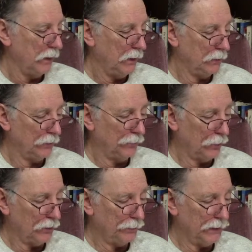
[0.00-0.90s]
In the
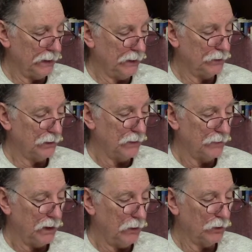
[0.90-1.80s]
fourth place,
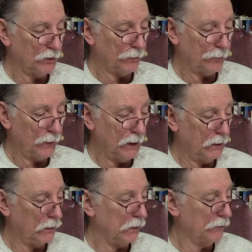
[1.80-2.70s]
he was a
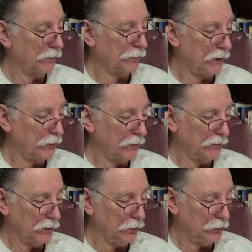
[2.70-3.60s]
friend of the French
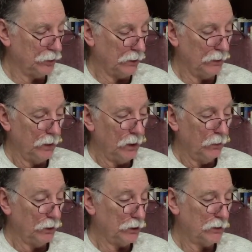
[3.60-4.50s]
Revolution,
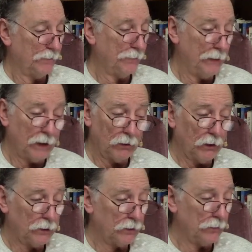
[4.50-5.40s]
which the
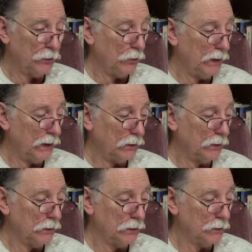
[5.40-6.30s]
Federalists of New
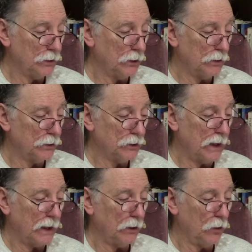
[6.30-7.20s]
England considered
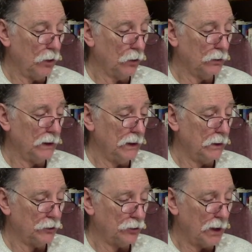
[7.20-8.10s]
second only in
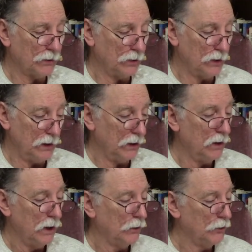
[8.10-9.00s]
atrocity
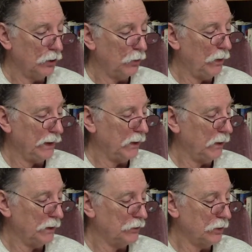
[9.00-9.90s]
to the
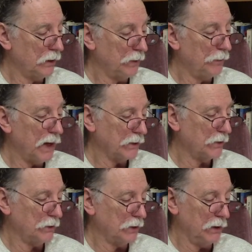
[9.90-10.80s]
wickedness to the
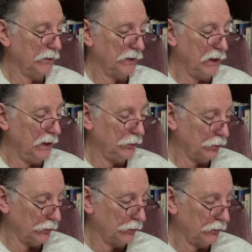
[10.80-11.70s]
apostasy of the
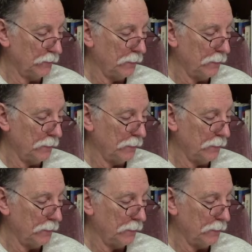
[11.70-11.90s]
angels.